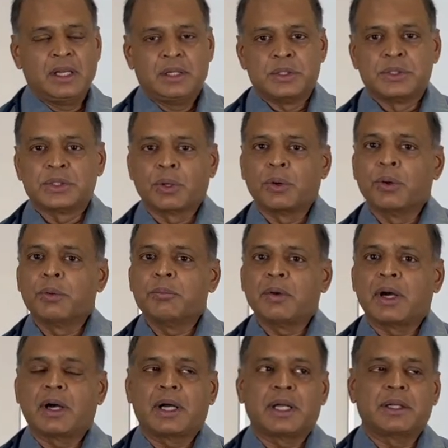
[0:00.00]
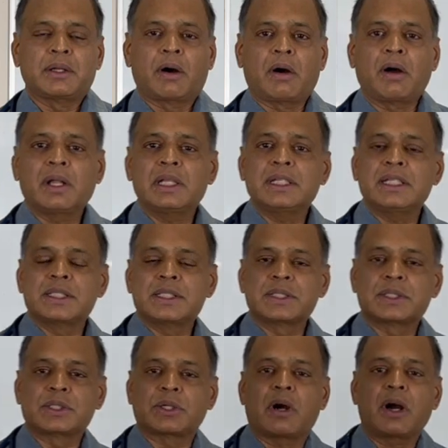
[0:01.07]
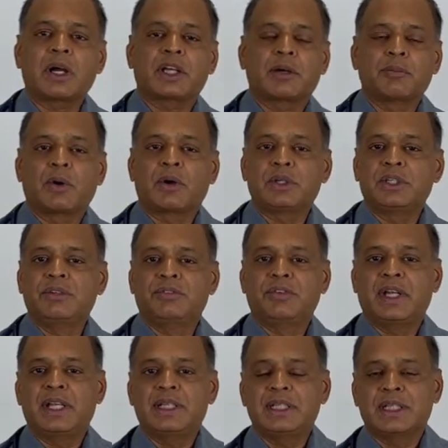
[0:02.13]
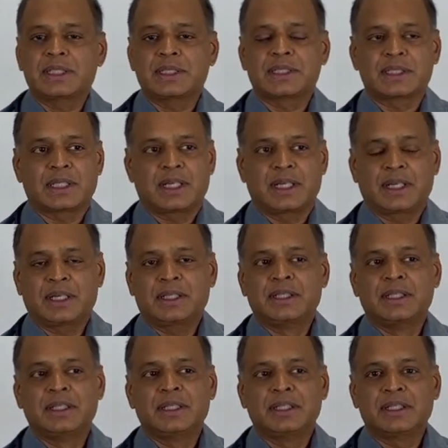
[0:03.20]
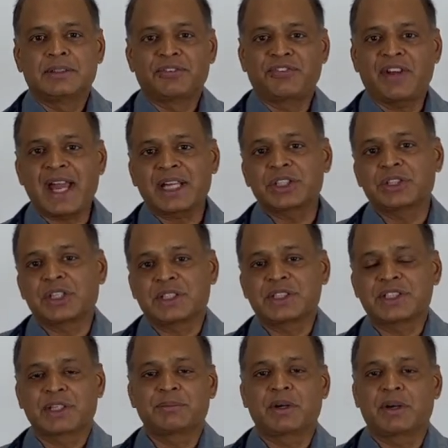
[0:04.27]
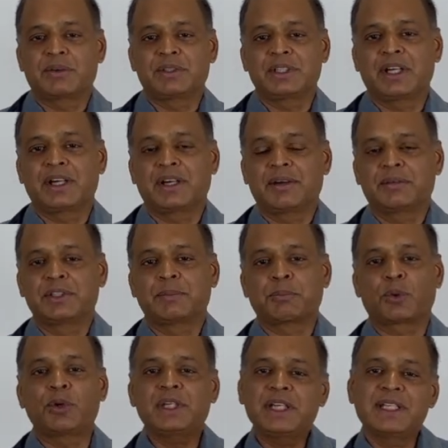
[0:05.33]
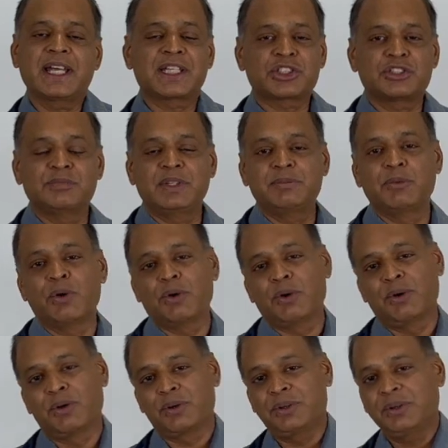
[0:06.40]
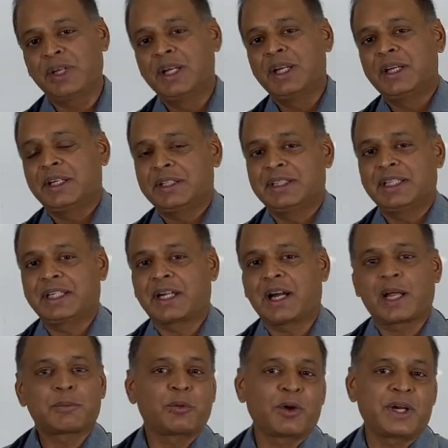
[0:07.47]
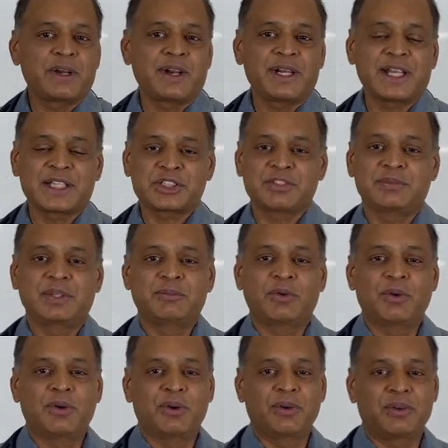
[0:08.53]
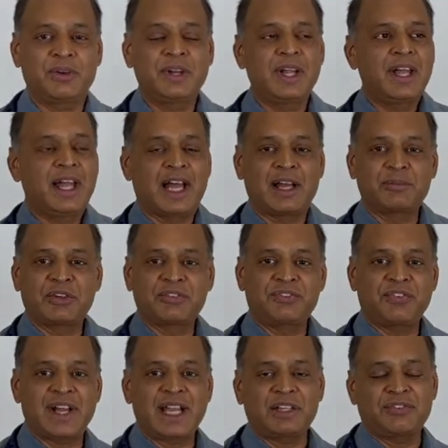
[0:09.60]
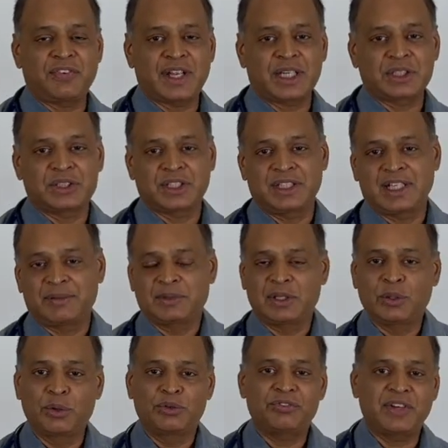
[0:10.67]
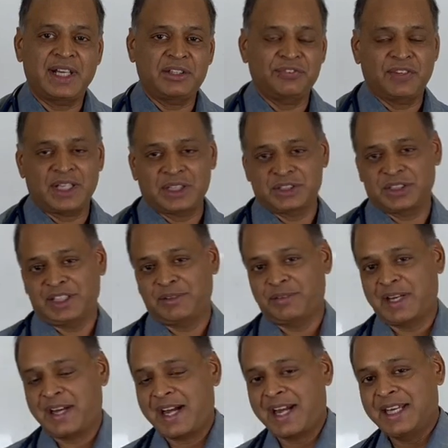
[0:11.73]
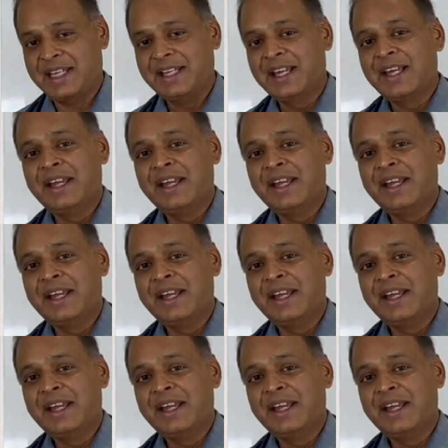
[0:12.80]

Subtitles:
So all this talk about various factions about the protein has to be more, the carbohydrate has to be more, I'm a fat faction, I'm a low fat faction, I'm a high